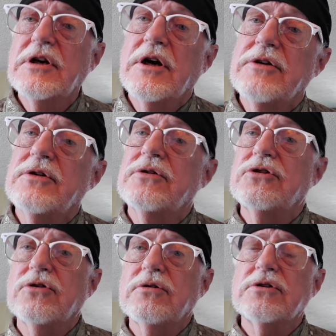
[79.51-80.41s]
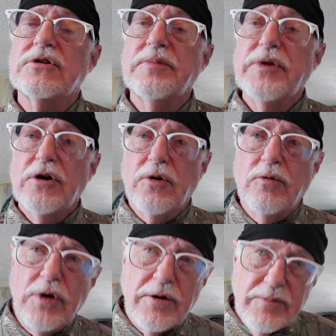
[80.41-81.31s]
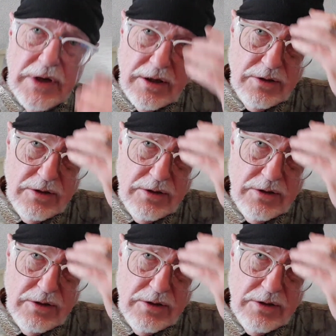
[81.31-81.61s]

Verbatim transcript: on their shirts. Well, one of them had a